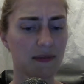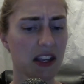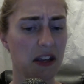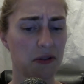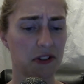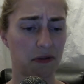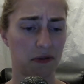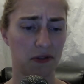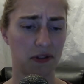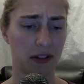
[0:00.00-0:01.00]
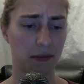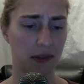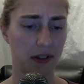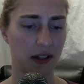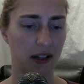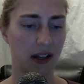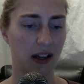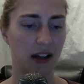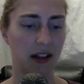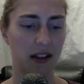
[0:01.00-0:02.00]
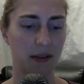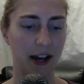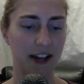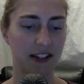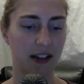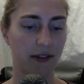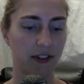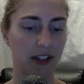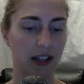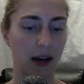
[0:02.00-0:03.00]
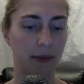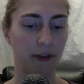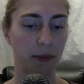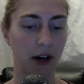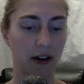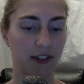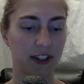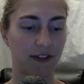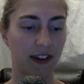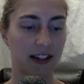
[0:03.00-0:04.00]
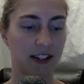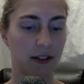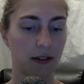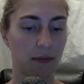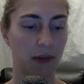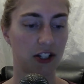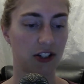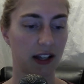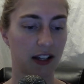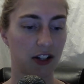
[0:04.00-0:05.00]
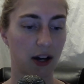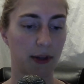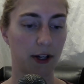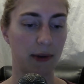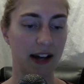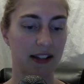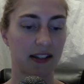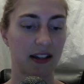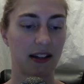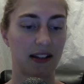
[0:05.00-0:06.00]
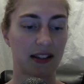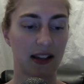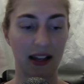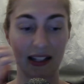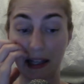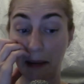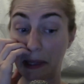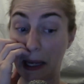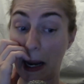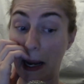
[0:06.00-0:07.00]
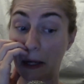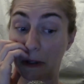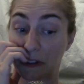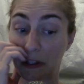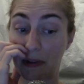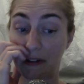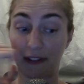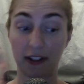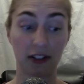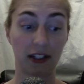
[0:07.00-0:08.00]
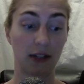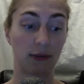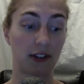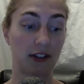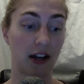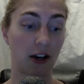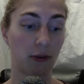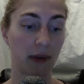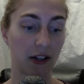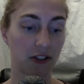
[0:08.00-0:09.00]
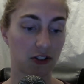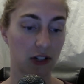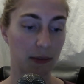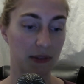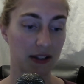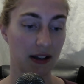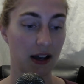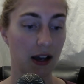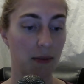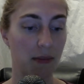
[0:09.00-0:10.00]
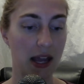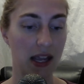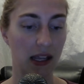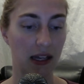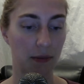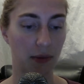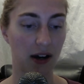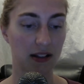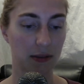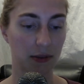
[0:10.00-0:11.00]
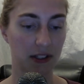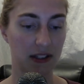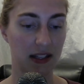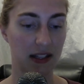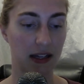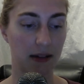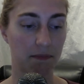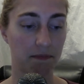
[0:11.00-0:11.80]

He was gruesome. The mask covered the upper part of his face, much like a domino mask, except the eye holes had been filled in with narrow metal strips, making it impossible to see him.